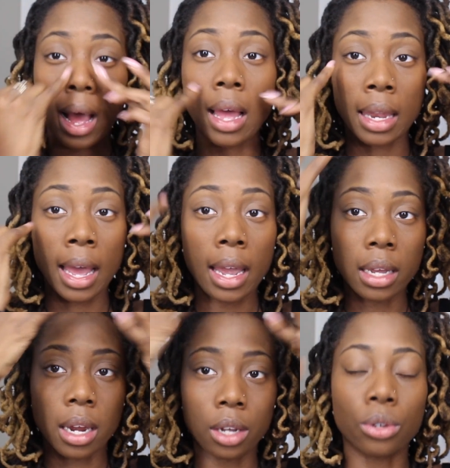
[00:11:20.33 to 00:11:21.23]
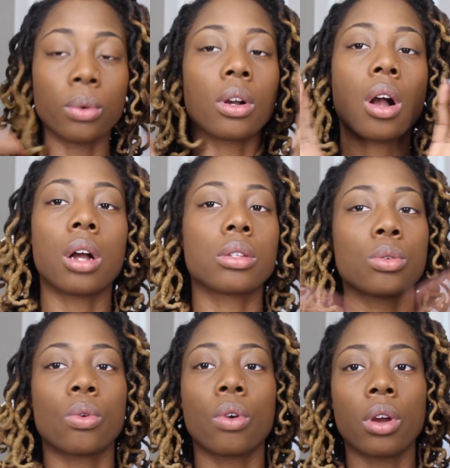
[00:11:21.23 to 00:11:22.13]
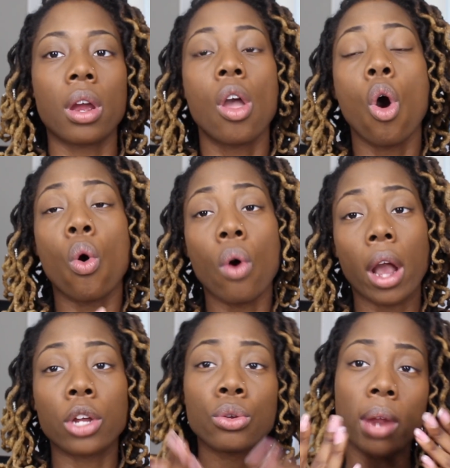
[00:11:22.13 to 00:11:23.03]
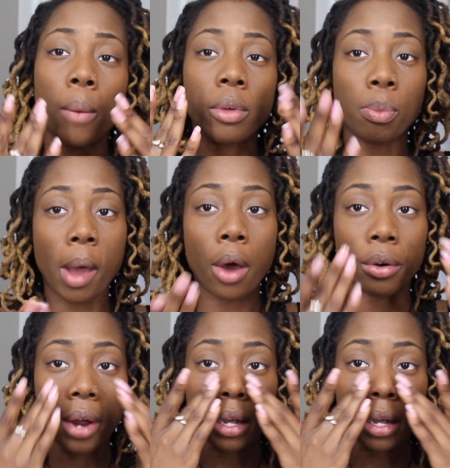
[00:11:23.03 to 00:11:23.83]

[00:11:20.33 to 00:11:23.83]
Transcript: highlight and I can do a contour, or I could do that with powder.